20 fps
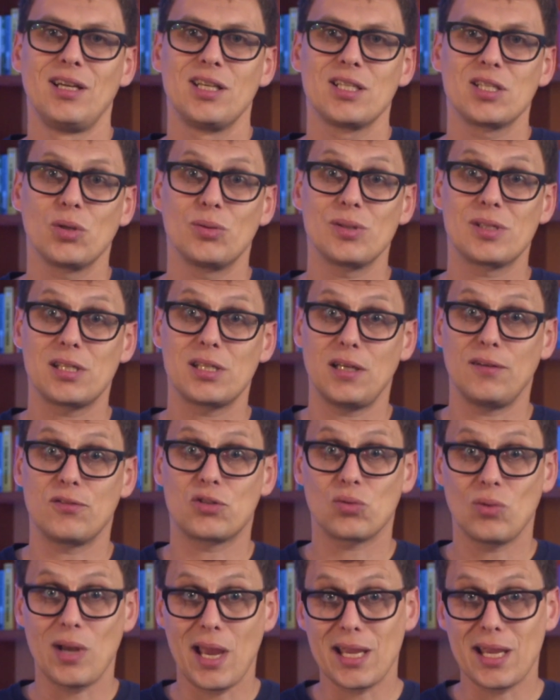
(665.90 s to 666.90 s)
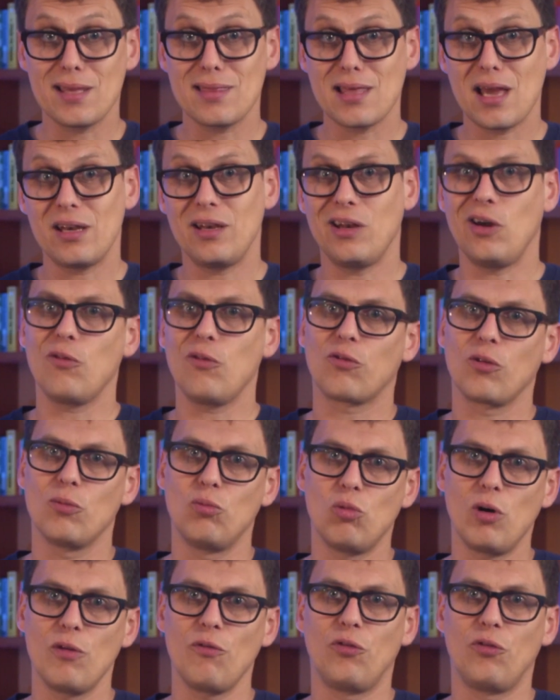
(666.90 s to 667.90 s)
So instead of dragging that note
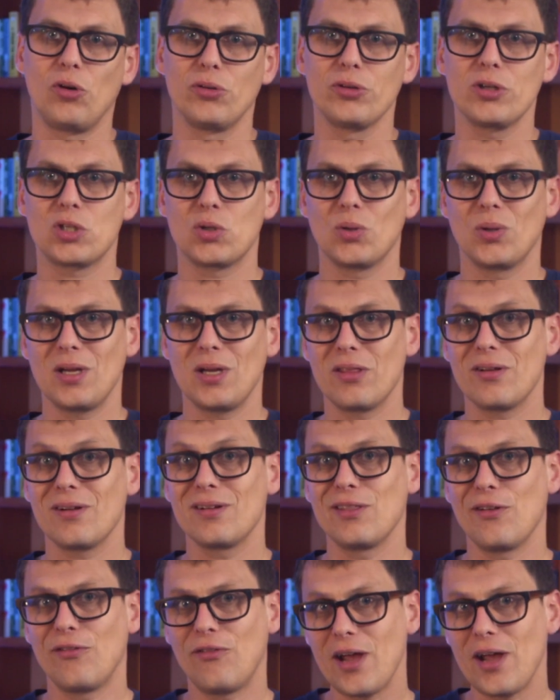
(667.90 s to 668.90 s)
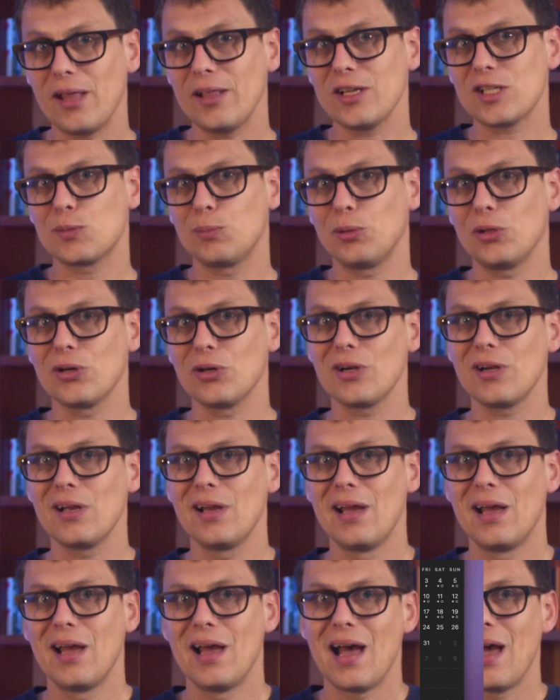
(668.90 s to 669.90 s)
from one folder to another in the File Explorer,